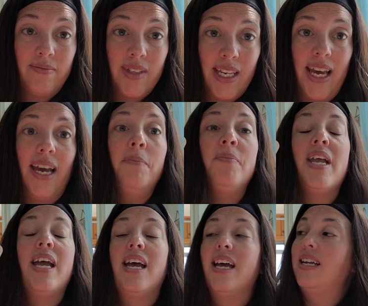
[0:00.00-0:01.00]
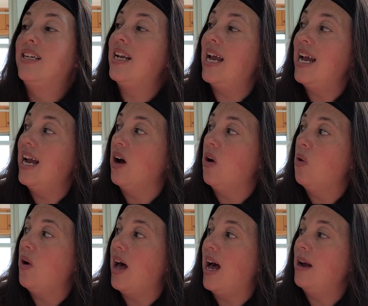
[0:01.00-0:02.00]
Okay?
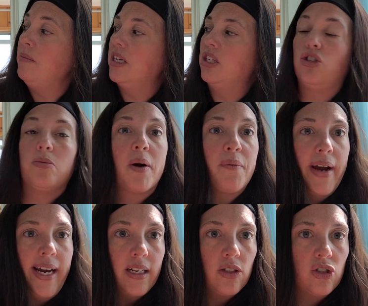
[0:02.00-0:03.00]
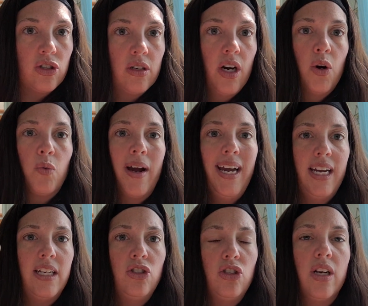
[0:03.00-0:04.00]
Now, I'm going to do my range.
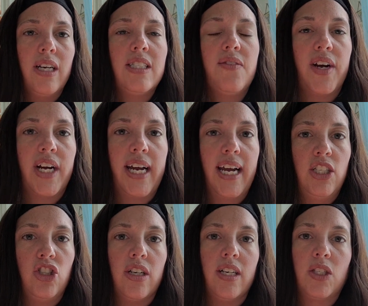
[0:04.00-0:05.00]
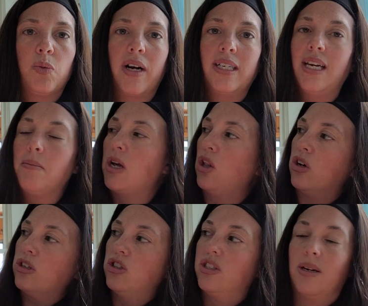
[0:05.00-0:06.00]
Range is a variation. It's where I take my
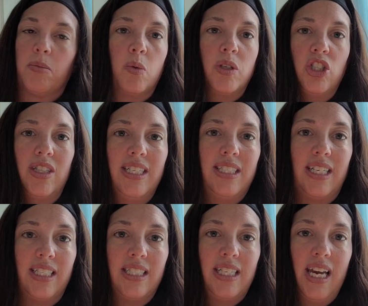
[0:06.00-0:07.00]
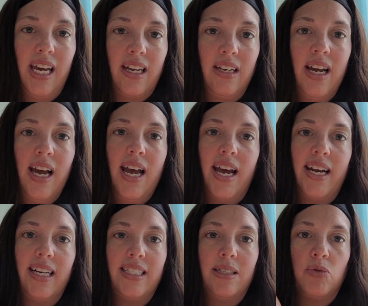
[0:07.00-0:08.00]
largest number, which in this set is 10, and
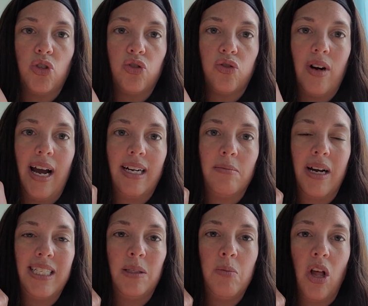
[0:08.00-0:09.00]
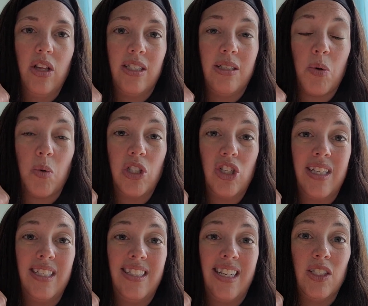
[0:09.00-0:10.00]
I subtract my smallest number, which in
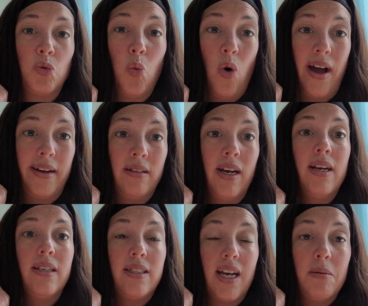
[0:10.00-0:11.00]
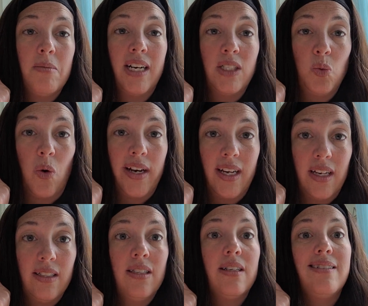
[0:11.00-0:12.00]
this set is 1. 10 minus 1
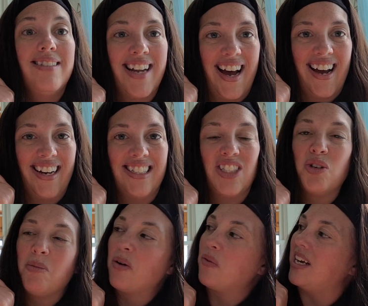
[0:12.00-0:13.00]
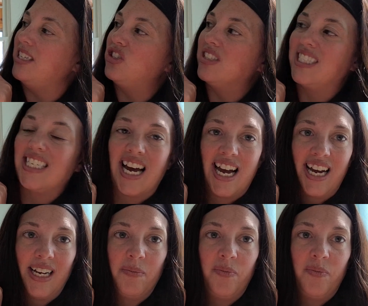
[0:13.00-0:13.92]
is 9, so my range is 9.